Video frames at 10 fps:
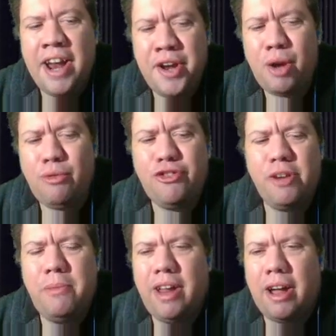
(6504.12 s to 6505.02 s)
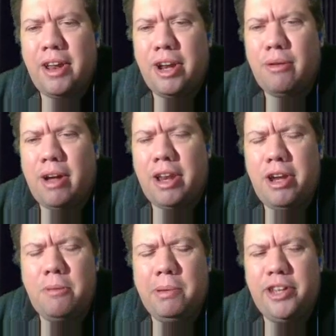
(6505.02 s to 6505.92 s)
I knew Jim. I knew
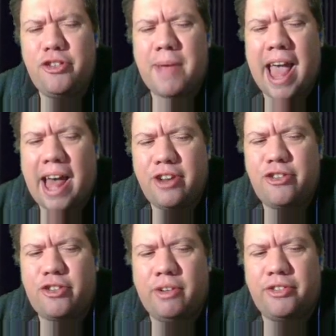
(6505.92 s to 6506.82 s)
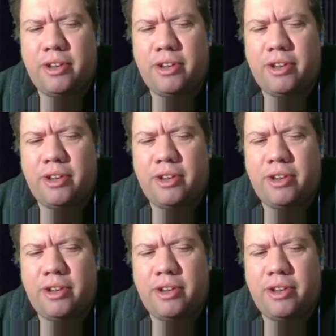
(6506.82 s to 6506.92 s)
Billy Jim had a show on